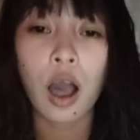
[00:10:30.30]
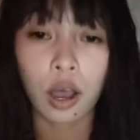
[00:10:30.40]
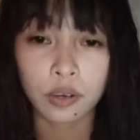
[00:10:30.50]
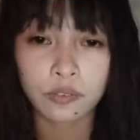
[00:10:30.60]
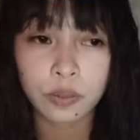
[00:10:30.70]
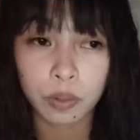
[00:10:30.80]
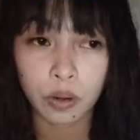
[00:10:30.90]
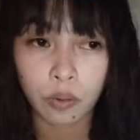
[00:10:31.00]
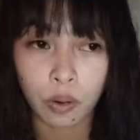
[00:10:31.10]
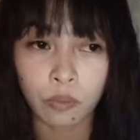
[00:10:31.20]
of the
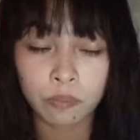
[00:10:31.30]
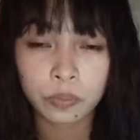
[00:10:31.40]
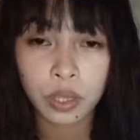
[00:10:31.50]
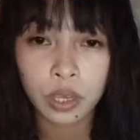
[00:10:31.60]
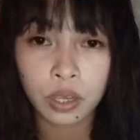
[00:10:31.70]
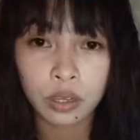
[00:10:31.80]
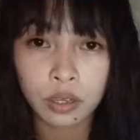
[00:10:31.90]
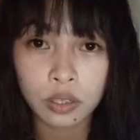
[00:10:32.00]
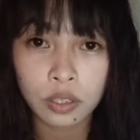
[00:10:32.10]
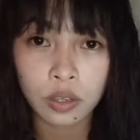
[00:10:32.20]
Bureau.
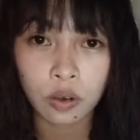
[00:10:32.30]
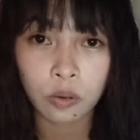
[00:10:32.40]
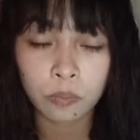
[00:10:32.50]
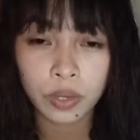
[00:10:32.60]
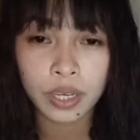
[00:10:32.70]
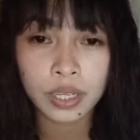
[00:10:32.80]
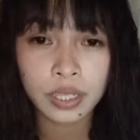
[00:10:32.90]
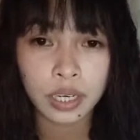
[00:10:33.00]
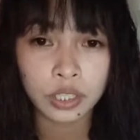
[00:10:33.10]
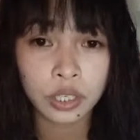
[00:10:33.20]
So, in
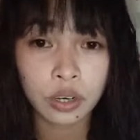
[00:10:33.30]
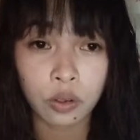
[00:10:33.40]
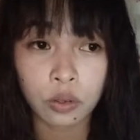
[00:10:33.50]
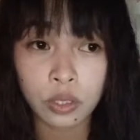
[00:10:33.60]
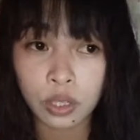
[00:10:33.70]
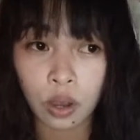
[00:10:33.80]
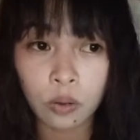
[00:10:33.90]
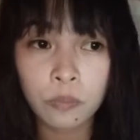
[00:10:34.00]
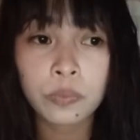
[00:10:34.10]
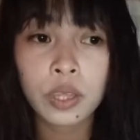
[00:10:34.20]
this section
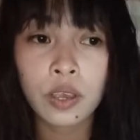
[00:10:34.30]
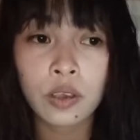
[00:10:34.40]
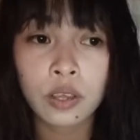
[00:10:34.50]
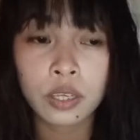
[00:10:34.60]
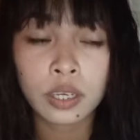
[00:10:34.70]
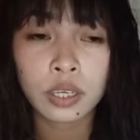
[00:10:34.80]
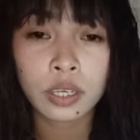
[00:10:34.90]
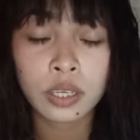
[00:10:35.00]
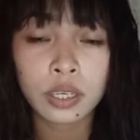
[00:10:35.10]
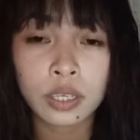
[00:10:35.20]
also
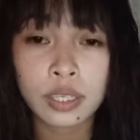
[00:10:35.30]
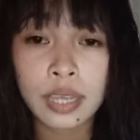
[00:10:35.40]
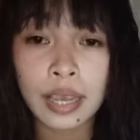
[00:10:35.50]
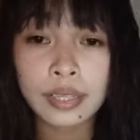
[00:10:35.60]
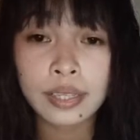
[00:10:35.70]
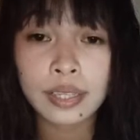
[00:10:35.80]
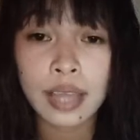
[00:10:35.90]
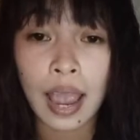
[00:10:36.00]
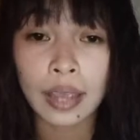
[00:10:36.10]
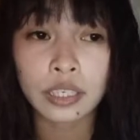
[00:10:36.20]
states
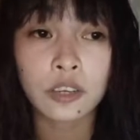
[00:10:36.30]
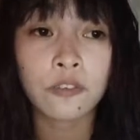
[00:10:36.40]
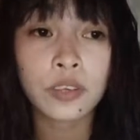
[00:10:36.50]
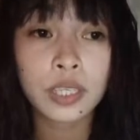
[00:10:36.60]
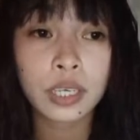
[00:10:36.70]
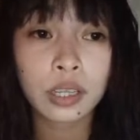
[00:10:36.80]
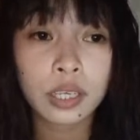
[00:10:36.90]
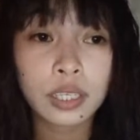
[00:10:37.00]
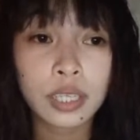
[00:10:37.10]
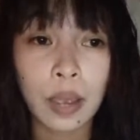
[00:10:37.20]
that the physical
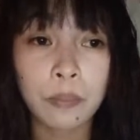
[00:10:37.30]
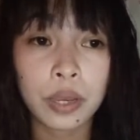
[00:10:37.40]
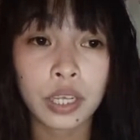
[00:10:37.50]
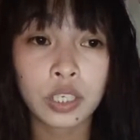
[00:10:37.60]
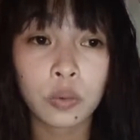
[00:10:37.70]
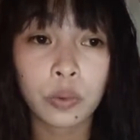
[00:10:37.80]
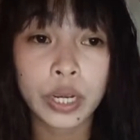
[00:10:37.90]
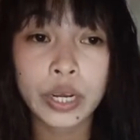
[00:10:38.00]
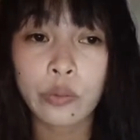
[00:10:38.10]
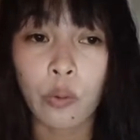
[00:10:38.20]
examination,
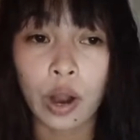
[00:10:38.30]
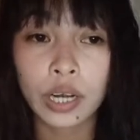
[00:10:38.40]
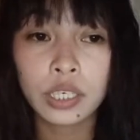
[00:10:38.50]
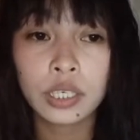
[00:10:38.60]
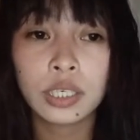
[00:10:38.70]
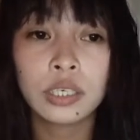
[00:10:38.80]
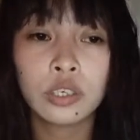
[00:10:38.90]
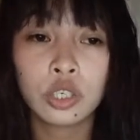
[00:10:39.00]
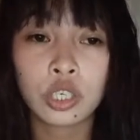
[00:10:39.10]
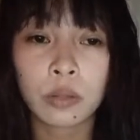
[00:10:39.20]
when required,
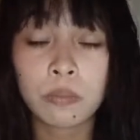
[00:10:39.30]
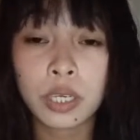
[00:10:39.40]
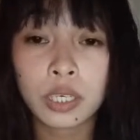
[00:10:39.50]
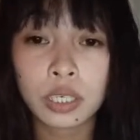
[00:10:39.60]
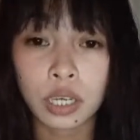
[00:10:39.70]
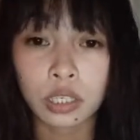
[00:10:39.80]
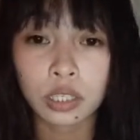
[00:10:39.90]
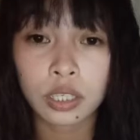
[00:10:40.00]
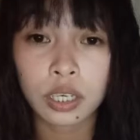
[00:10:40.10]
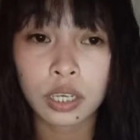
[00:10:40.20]
shall be
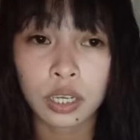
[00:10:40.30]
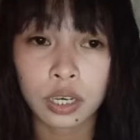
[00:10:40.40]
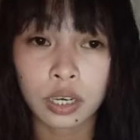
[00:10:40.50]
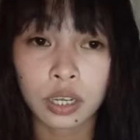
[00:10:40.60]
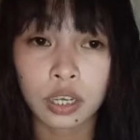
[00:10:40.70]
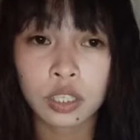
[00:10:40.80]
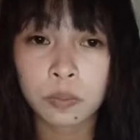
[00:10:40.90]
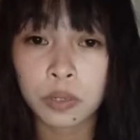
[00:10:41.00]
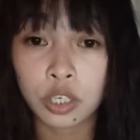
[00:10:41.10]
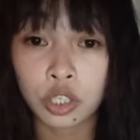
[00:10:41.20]
conducted in an
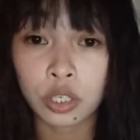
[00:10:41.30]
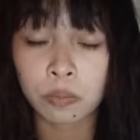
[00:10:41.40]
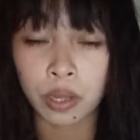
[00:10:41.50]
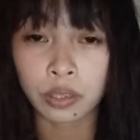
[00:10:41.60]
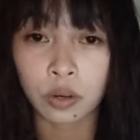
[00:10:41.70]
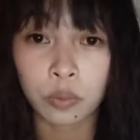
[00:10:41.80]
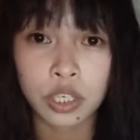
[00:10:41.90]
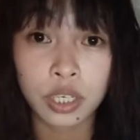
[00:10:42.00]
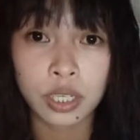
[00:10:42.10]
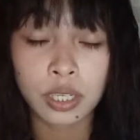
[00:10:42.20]
expeditious manner,
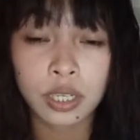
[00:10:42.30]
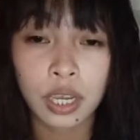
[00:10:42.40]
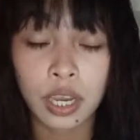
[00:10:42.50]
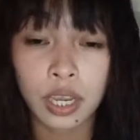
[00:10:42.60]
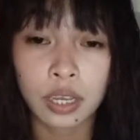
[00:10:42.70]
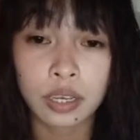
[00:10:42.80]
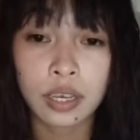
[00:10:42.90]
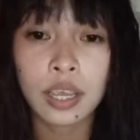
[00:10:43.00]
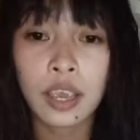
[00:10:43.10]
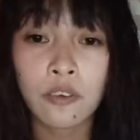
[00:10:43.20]
which is in
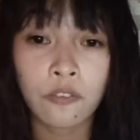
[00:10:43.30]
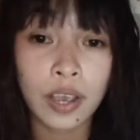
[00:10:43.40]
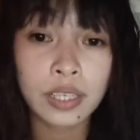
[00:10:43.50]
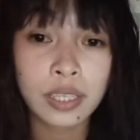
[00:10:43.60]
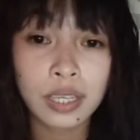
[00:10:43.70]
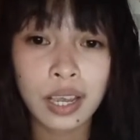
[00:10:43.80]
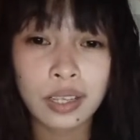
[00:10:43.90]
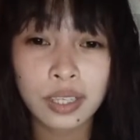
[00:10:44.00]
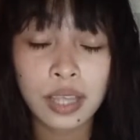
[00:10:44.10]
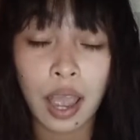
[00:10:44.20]

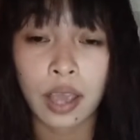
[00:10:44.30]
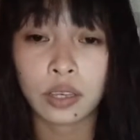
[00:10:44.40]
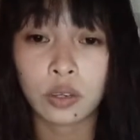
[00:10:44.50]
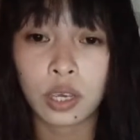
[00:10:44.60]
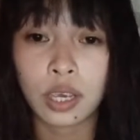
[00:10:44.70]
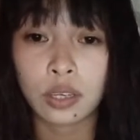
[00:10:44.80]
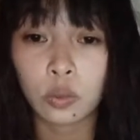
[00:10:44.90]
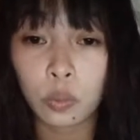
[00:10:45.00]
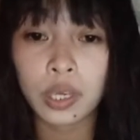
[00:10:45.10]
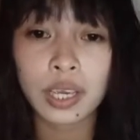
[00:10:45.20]
fastest and in
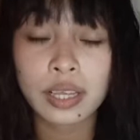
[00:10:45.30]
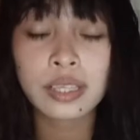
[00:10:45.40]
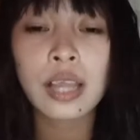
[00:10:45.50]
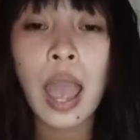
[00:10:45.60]
quickest